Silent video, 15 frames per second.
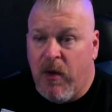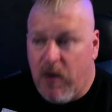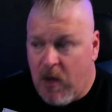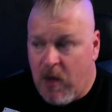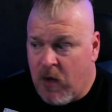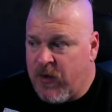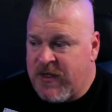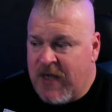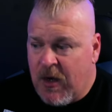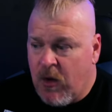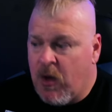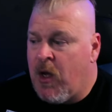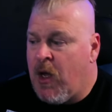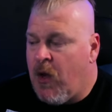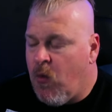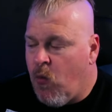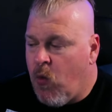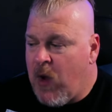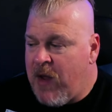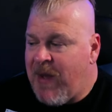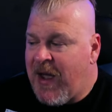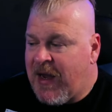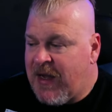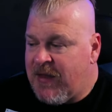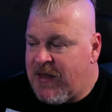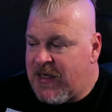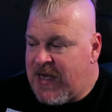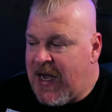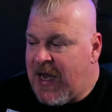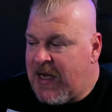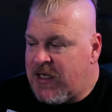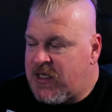along with Terra way back in the day.